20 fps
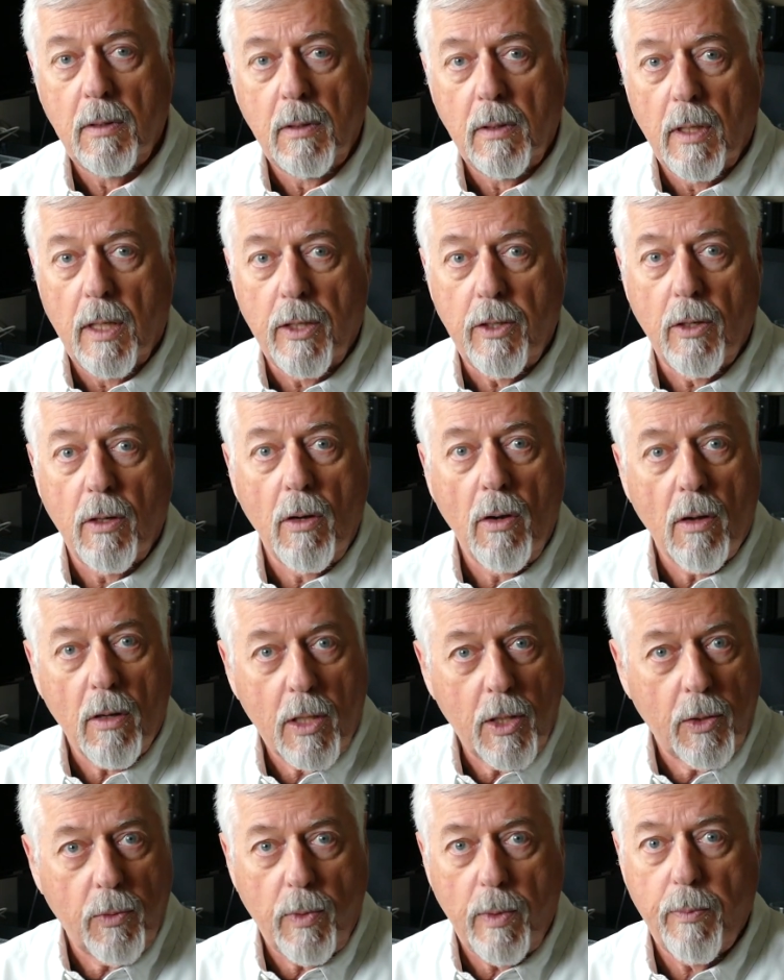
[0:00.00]
And you're not
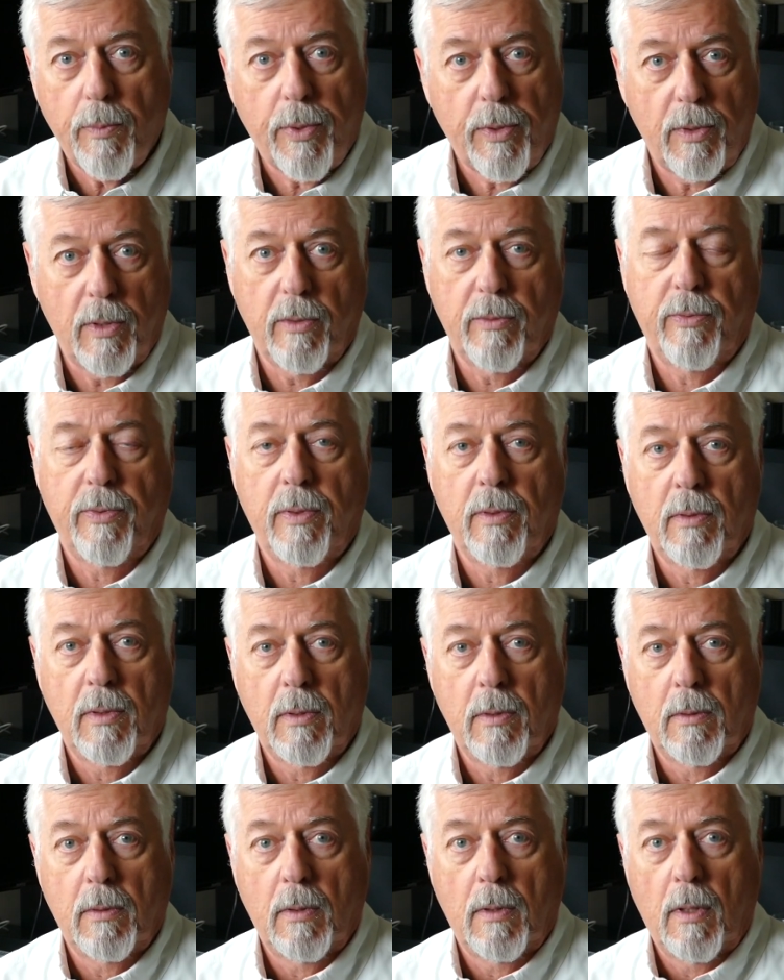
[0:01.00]
going to improve.
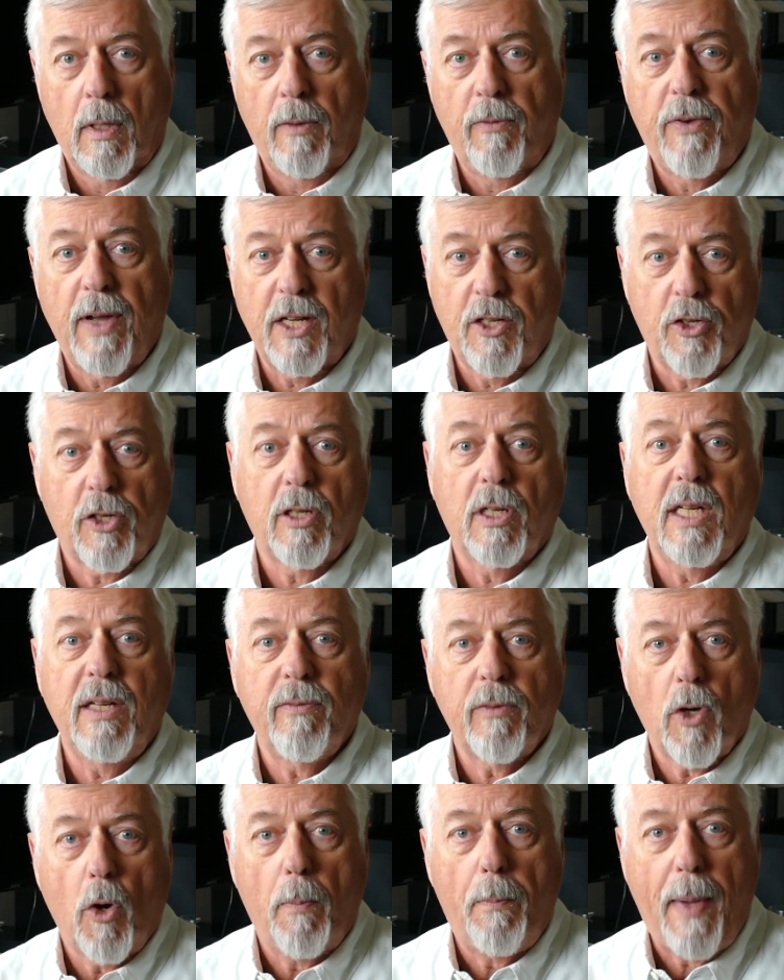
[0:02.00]
In fact, you could
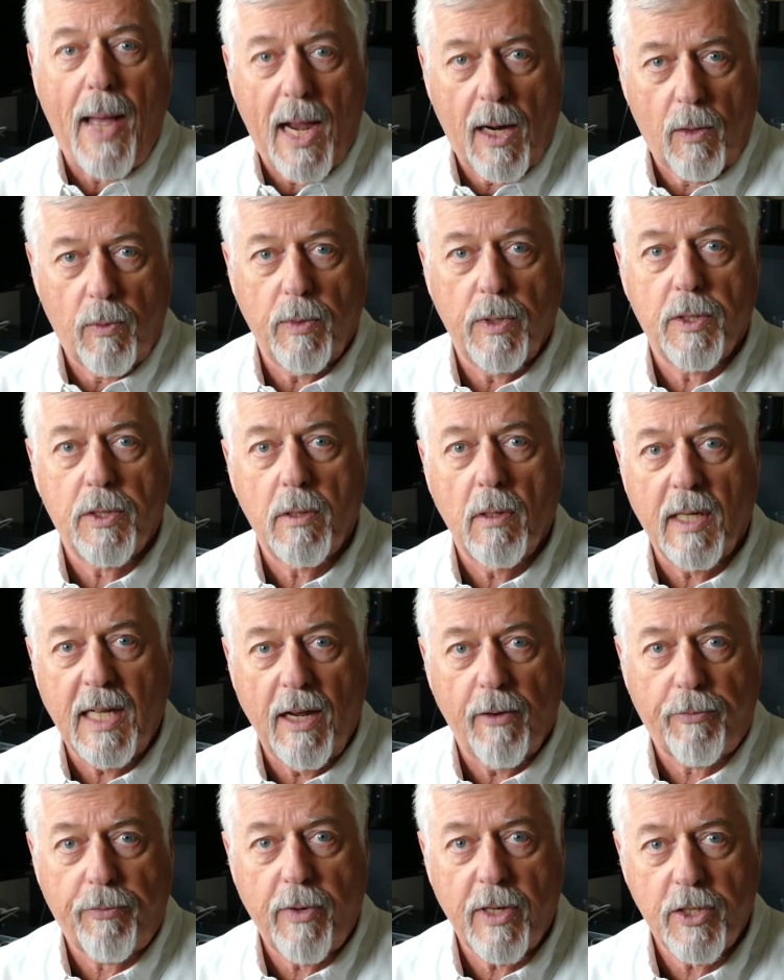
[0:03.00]
even go backwards and
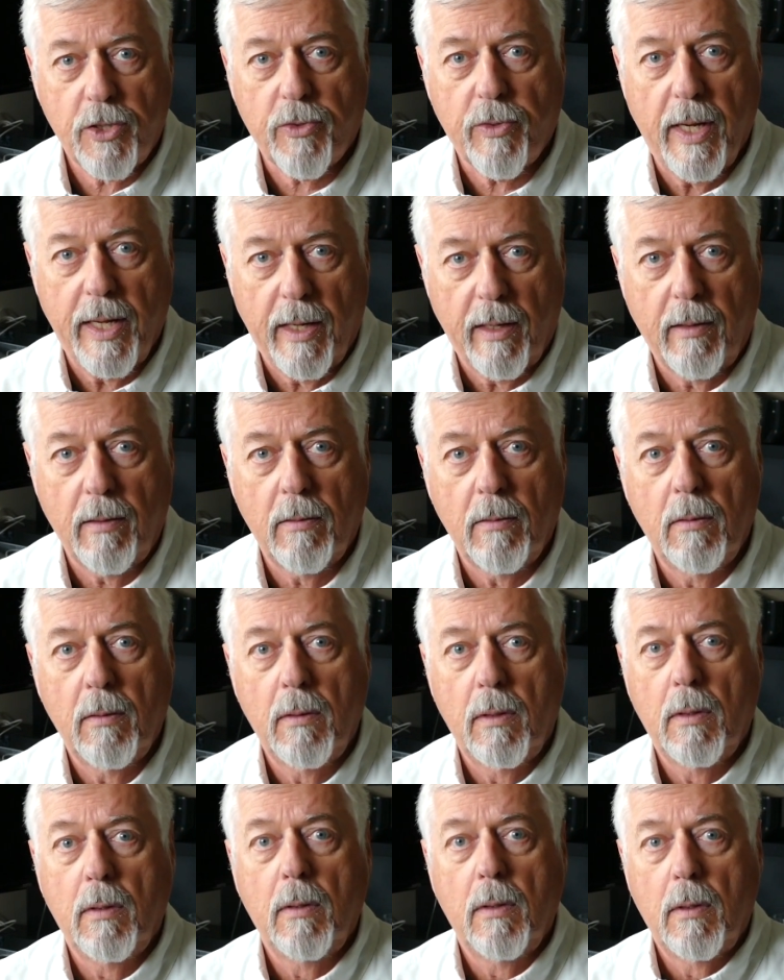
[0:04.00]
get frustrated.
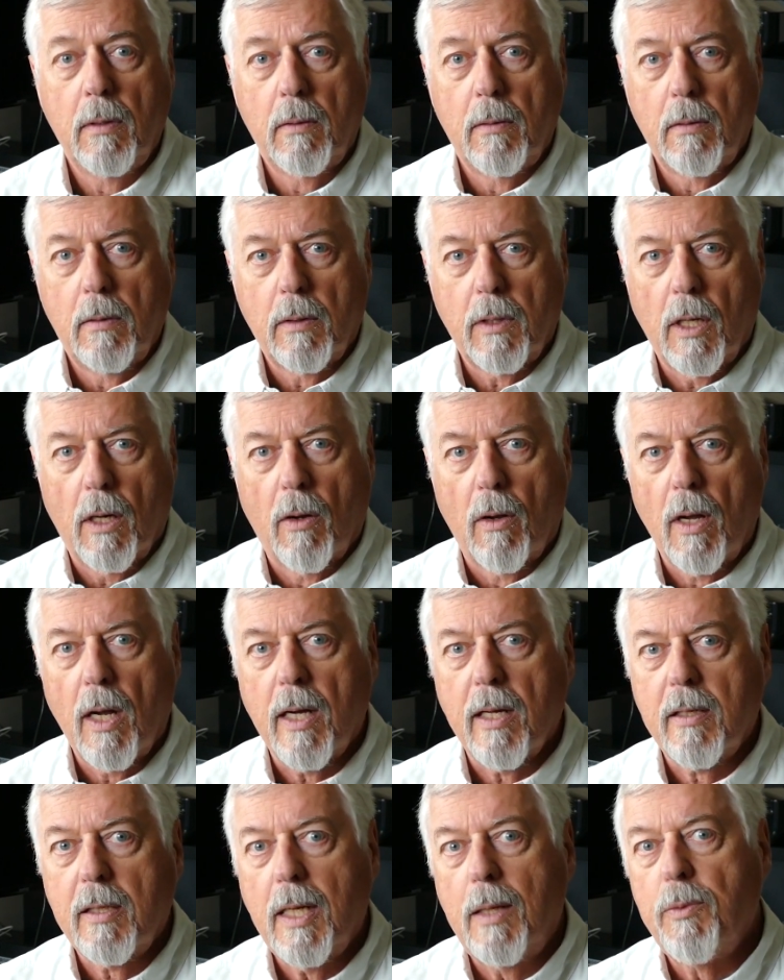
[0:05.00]
A lot
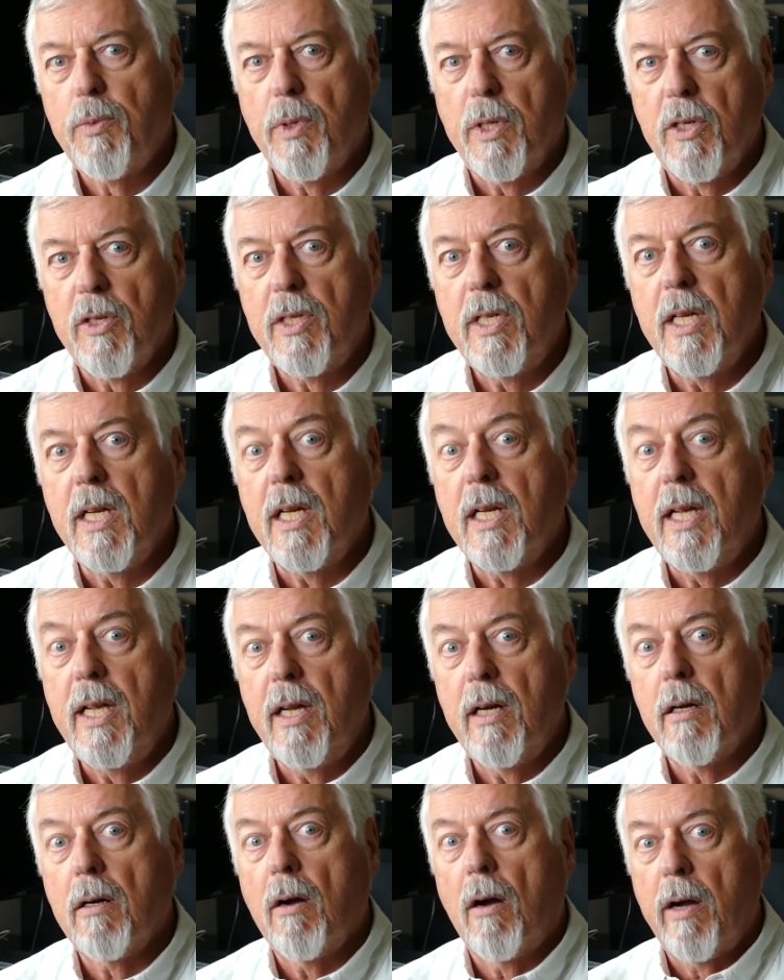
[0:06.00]
of times when you're seeing
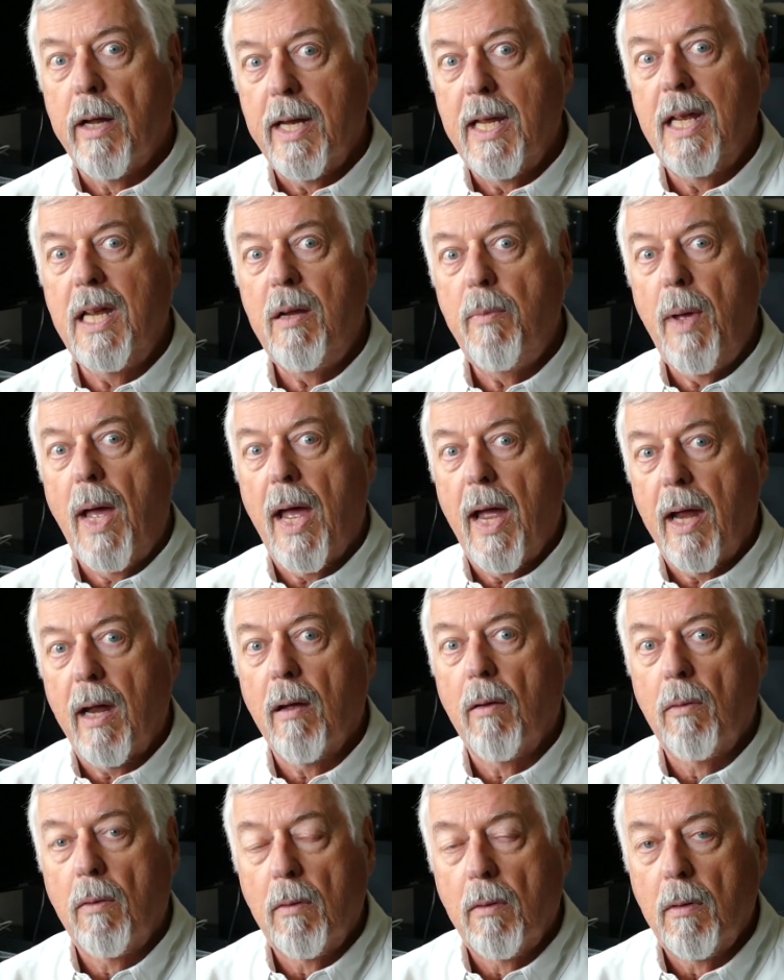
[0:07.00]
gear on eBay
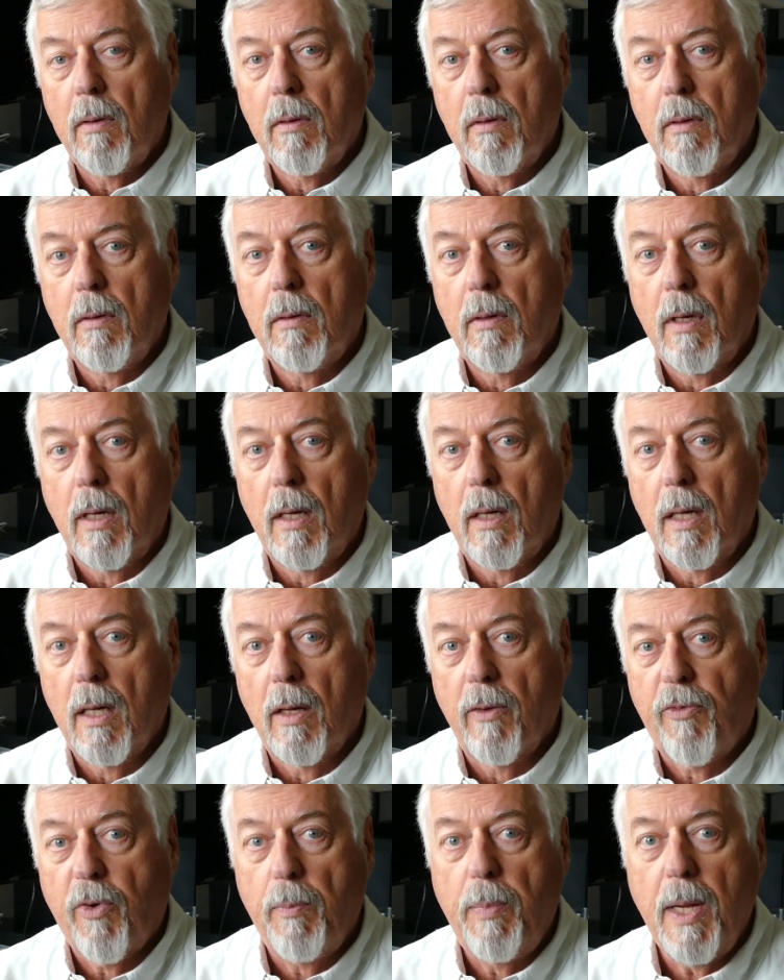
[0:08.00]

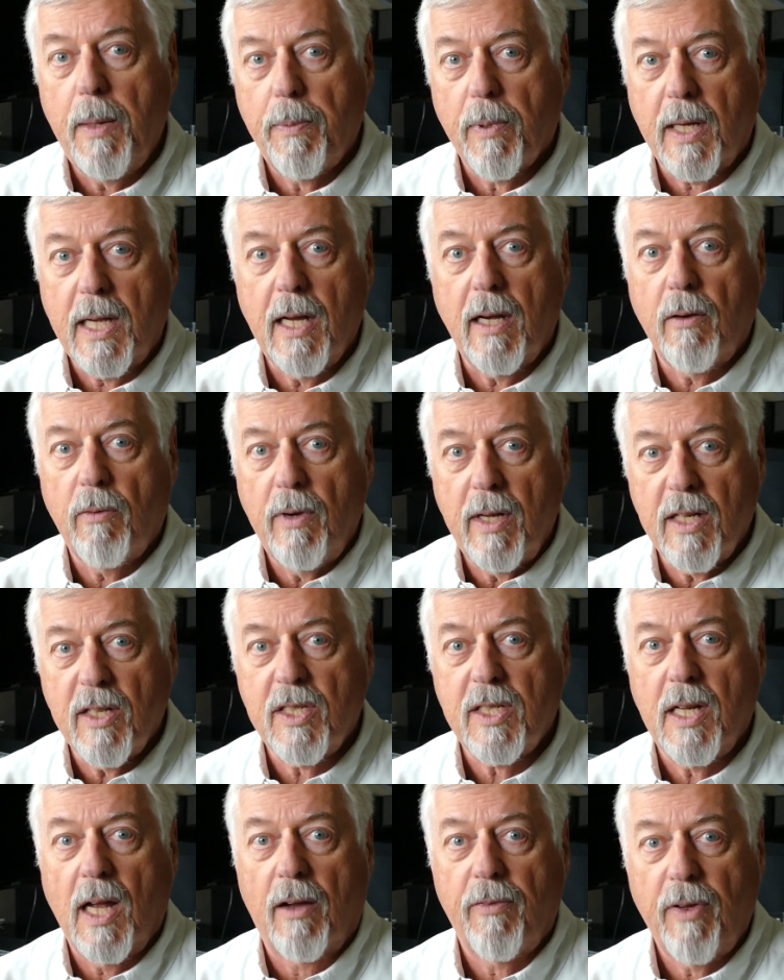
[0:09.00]
for people getting rid of
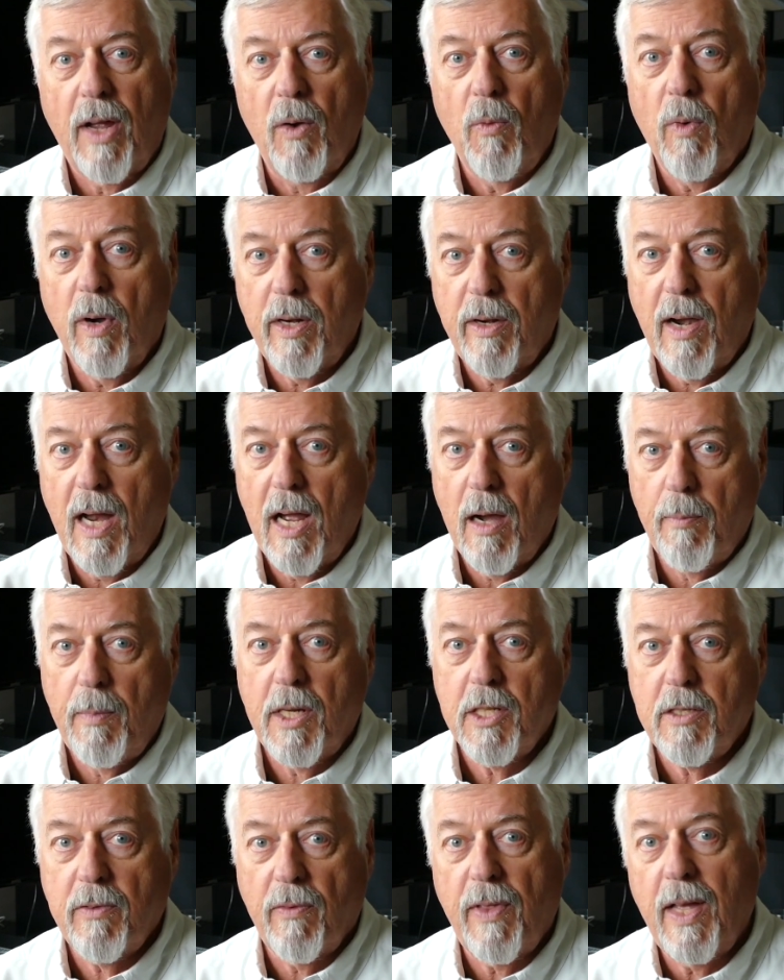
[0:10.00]
stuff, I wonder how
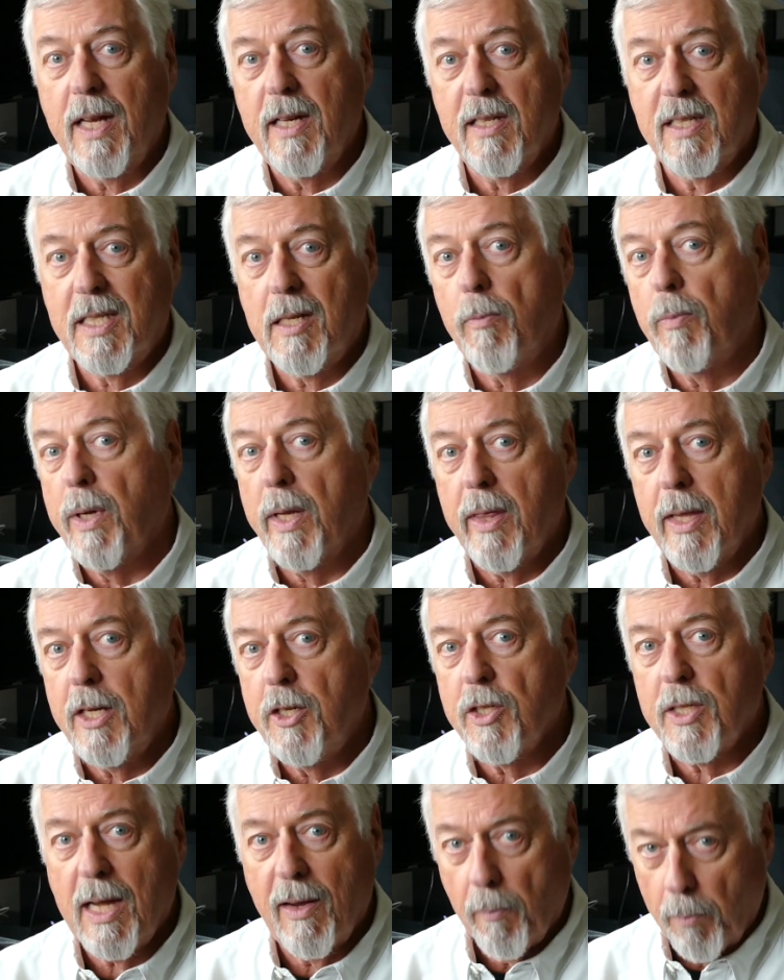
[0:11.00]
much of that is simply they
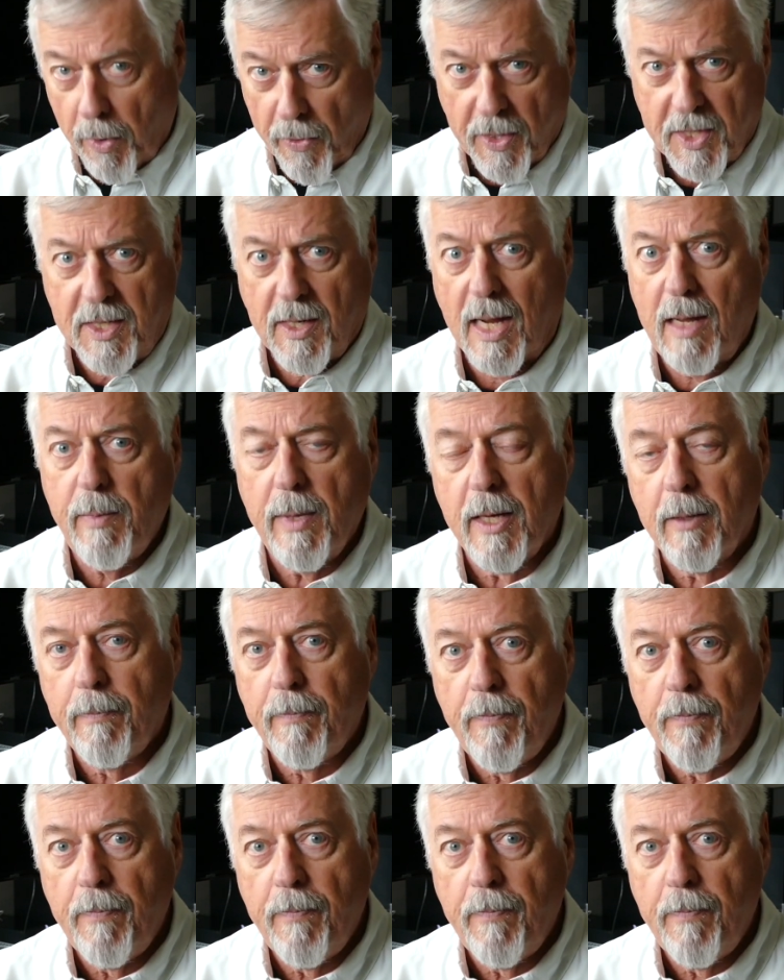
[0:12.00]
just haven't put the time in